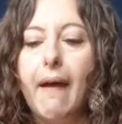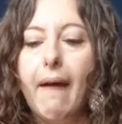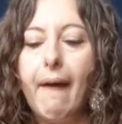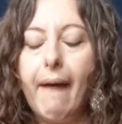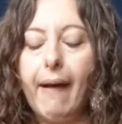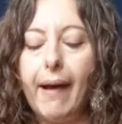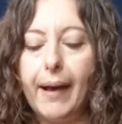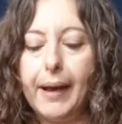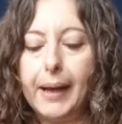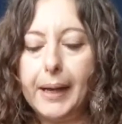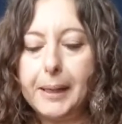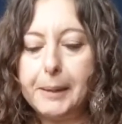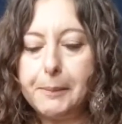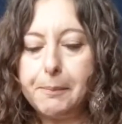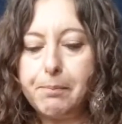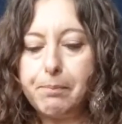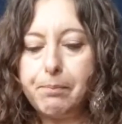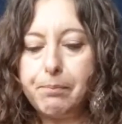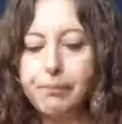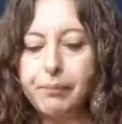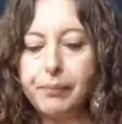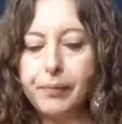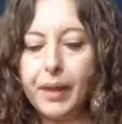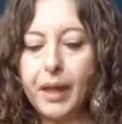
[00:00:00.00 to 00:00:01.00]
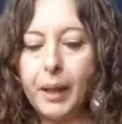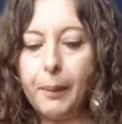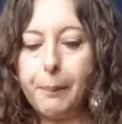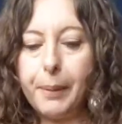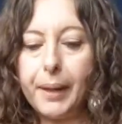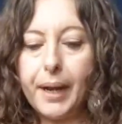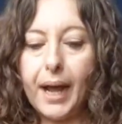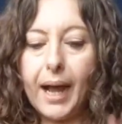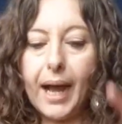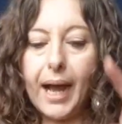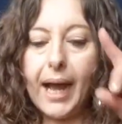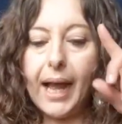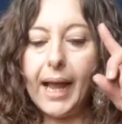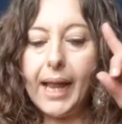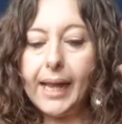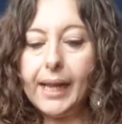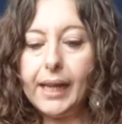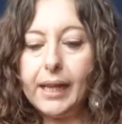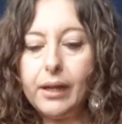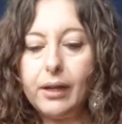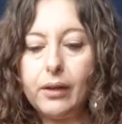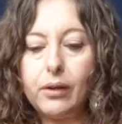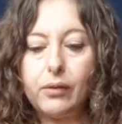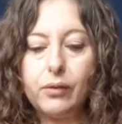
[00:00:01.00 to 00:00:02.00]
But
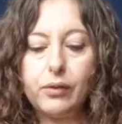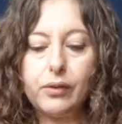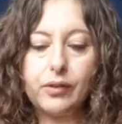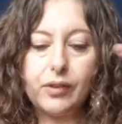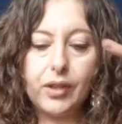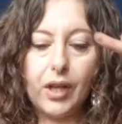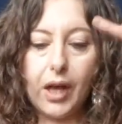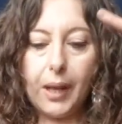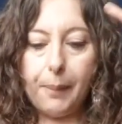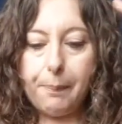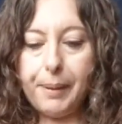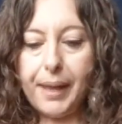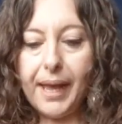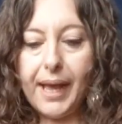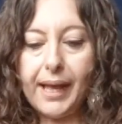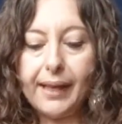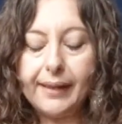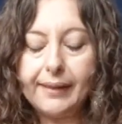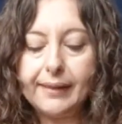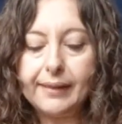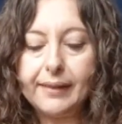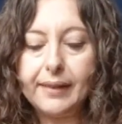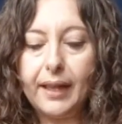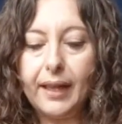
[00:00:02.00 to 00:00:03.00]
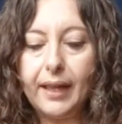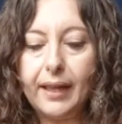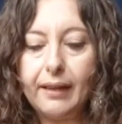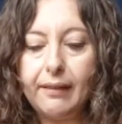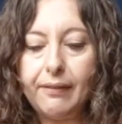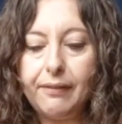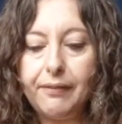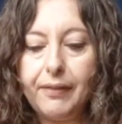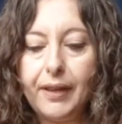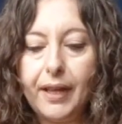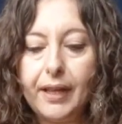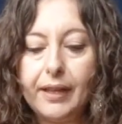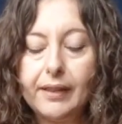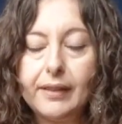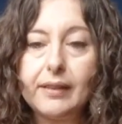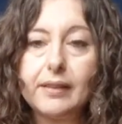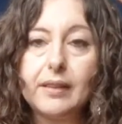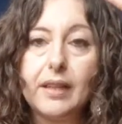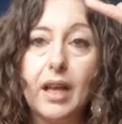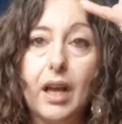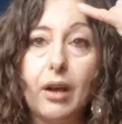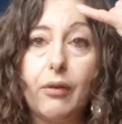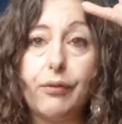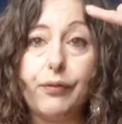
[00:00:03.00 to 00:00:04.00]
I saw past life
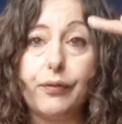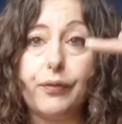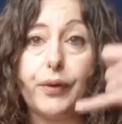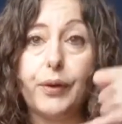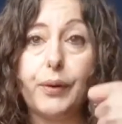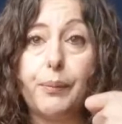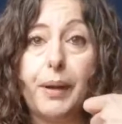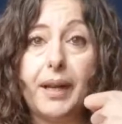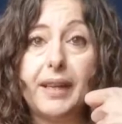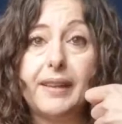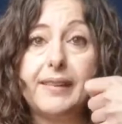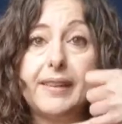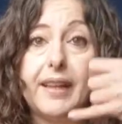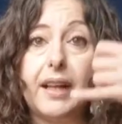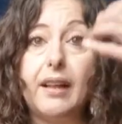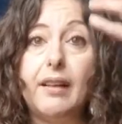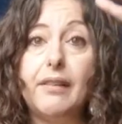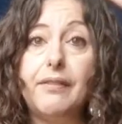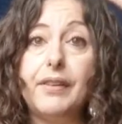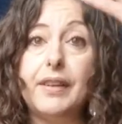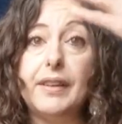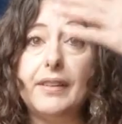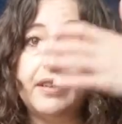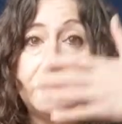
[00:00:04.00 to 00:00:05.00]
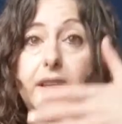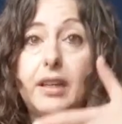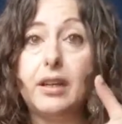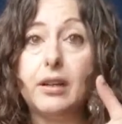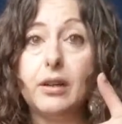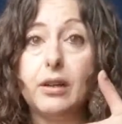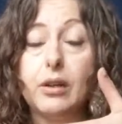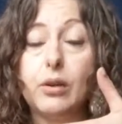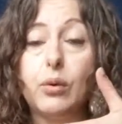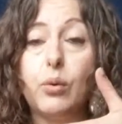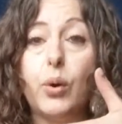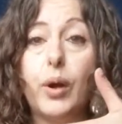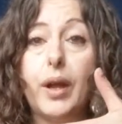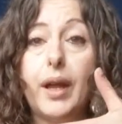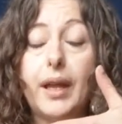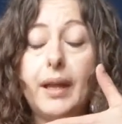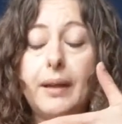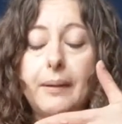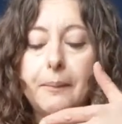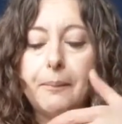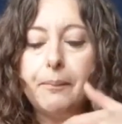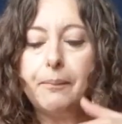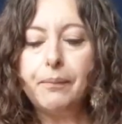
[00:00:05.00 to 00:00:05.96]
as for myself as an Iroquois.